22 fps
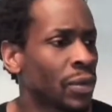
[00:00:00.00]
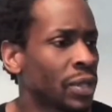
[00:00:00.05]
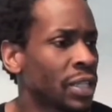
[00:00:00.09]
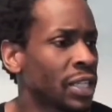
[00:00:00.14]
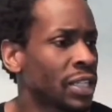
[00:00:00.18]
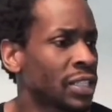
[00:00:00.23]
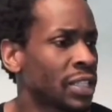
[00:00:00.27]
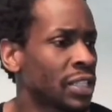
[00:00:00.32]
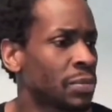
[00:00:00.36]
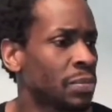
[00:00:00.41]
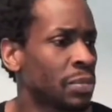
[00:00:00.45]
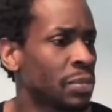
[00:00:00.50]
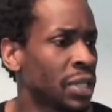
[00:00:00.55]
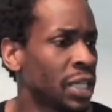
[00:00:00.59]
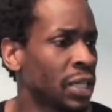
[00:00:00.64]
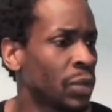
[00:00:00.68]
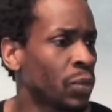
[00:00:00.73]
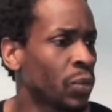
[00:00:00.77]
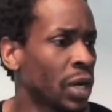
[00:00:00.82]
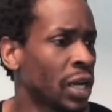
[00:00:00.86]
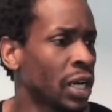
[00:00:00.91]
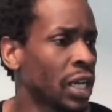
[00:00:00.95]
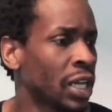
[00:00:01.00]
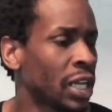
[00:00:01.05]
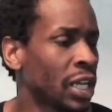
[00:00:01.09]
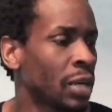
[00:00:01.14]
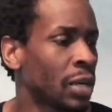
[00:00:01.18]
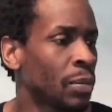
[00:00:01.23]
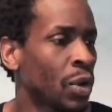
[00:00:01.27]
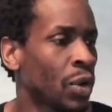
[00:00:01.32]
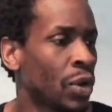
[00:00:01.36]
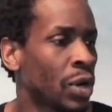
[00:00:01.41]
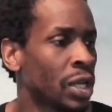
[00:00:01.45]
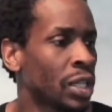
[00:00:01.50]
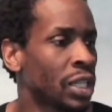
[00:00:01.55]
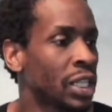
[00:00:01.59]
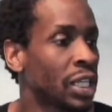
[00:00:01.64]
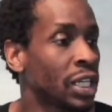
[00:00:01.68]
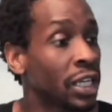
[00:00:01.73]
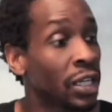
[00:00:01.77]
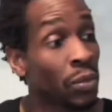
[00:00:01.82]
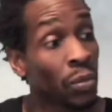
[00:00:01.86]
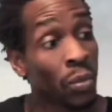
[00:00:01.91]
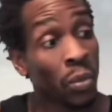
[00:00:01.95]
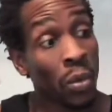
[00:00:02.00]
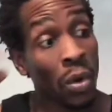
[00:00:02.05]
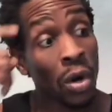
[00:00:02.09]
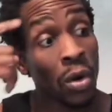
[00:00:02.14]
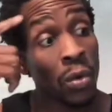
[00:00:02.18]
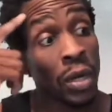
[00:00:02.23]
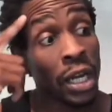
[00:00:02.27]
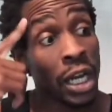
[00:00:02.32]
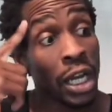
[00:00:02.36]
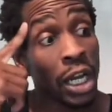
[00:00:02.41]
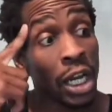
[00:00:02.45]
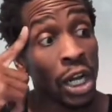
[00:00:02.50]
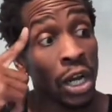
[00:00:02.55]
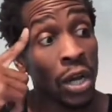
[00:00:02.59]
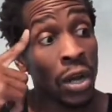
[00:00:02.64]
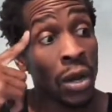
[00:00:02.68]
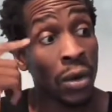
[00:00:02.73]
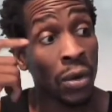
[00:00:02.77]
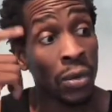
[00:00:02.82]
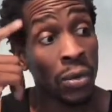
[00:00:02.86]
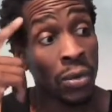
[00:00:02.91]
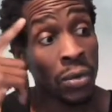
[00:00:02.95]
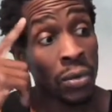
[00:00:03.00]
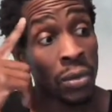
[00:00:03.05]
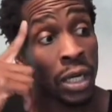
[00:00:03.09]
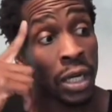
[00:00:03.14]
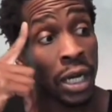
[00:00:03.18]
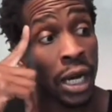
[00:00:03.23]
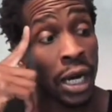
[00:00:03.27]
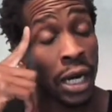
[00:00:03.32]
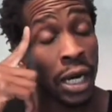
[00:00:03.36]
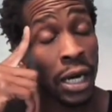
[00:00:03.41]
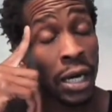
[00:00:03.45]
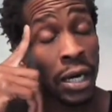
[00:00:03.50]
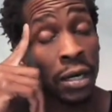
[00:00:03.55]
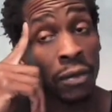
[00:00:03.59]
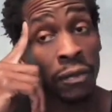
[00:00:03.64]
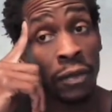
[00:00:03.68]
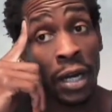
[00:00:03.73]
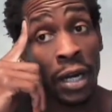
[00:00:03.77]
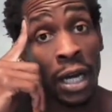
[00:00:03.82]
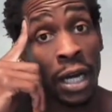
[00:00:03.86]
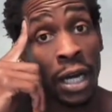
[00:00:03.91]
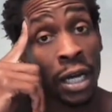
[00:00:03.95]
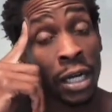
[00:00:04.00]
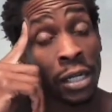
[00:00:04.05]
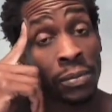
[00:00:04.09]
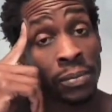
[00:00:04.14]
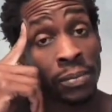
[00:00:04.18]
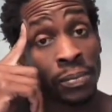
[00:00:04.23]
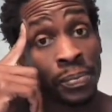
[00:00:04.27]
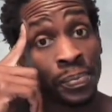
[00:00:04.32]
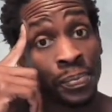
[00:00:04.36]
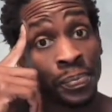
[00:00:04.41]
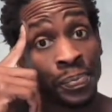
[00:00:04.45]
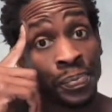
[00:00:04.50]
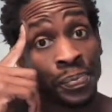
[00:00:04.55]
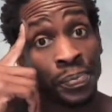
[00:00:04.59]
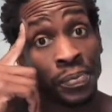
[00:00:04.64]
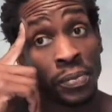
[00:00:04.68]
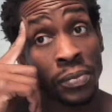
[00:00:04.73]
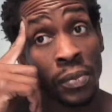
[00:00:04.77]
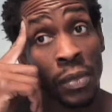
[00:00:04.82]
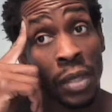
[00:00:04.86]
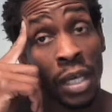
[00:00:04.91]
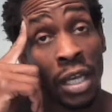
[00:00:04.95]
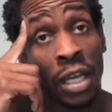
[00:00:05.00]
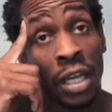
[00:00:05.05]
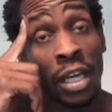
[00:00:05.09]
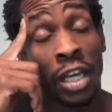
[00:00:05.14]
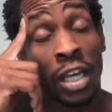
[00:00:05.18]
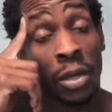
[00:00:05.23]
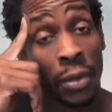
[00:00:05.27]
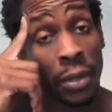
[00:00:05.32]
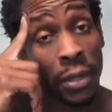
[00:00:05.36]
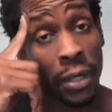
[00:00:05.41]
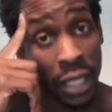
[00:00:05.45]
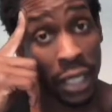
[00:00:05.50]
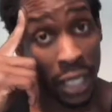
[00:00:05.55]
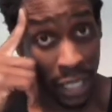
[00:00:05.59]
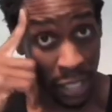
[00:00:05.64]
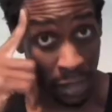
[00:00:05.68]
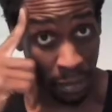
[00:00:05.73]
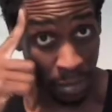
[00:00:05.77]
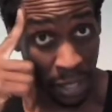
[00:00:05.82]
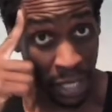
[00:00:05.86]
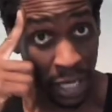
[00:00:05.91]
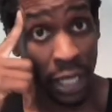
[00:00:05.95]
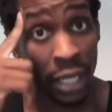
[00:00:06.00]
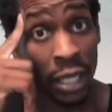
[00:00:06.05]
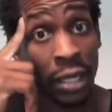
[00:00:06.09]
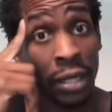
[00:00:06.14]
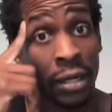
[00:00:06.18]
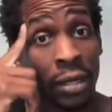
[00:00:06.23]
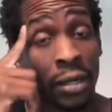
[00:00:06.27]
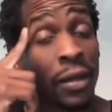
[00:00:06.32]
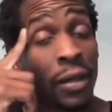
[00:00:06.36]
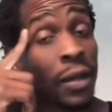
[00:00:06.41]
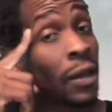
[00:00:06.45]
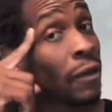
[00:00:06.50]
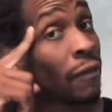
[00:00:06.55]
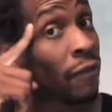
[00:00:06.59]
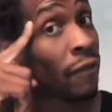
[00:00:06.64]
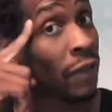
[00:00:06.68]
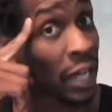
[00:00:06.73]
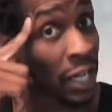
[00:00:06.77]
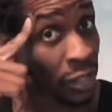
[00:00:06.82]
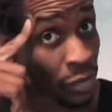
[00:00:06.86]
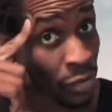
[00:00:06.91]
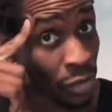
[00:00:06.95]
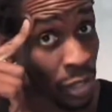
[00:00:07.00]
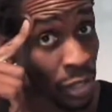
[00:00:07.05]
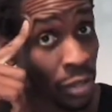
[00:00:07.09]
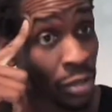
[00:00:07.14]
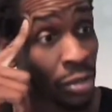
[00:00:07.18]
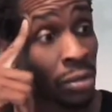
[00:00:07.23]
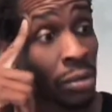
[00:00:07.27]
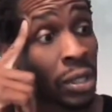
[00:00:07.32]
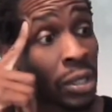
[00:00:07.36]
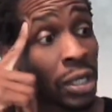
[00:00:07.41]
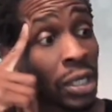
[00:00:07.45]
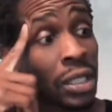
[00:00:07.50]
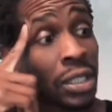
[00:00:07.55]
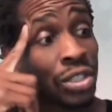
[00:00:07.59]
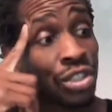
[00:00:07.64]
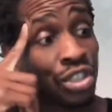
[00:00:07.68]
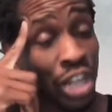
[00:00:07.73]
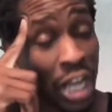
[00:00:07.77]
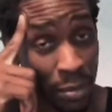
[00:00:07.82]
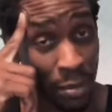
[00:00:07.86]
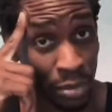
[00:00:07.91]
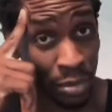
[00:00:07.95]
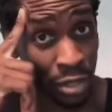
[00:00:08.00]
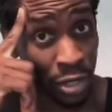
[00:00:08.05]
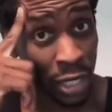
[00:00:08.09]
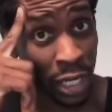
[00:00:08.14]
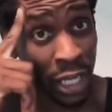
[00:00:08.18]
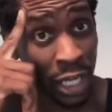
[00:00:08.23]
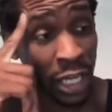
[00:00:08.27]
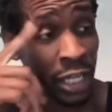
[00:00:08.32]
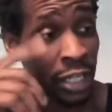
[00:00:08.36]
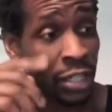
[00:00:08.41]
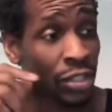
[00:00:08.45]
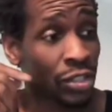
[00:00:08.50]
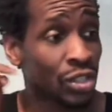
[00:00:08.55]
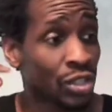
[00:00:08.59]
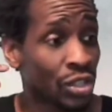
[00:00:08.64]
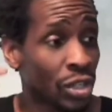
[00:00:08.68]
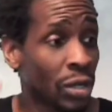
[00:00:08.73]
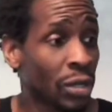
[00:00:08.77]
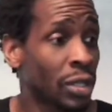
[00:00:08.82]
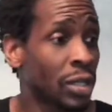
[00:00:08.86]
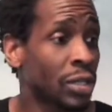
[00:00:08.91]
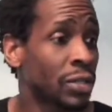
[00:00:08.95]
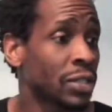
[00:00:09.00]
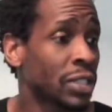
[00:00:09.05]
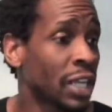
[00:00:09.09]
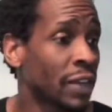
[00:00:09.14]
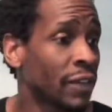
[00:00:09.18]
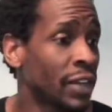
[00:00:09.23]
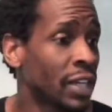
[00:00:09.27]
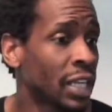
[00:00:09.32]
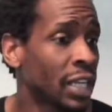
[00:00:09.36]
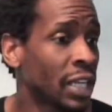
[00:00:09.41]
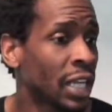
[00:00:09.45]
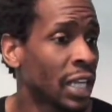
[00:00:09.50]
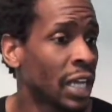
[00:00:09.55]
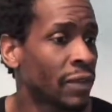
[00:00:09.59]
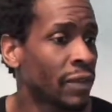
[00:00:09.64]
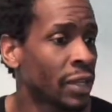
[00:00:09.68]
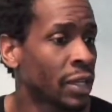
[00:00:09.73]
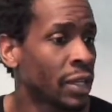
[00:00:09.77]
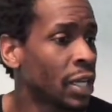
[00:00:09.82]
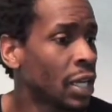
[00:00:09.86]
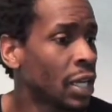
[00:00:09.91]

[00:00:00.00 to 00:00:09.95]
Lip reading: this is me running him on the heroic node of heroic campaign, final node, chapter 8, solo 7011.